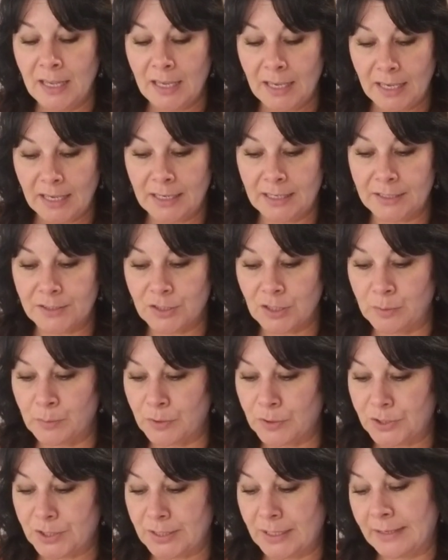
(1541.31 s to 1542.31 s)
And it's
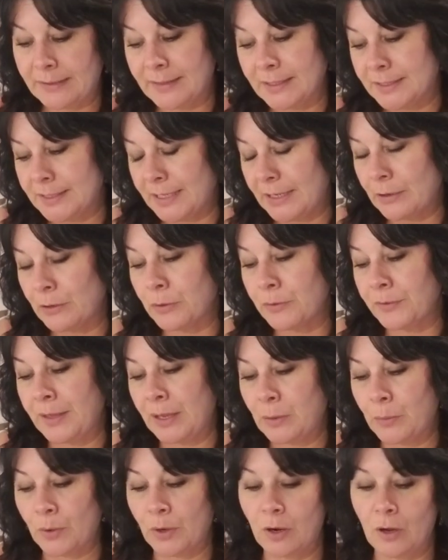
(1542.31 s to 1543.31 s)
almost like the tarot
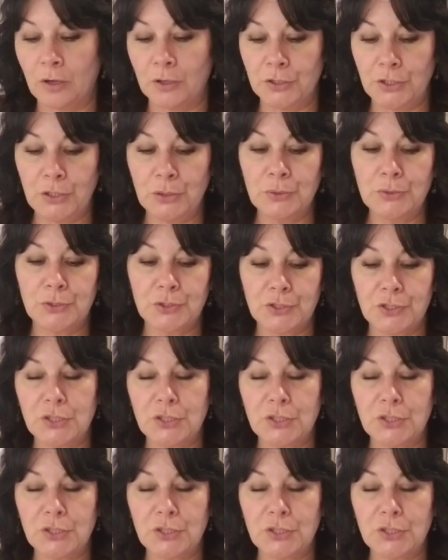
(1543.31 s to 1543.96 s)
that we're all used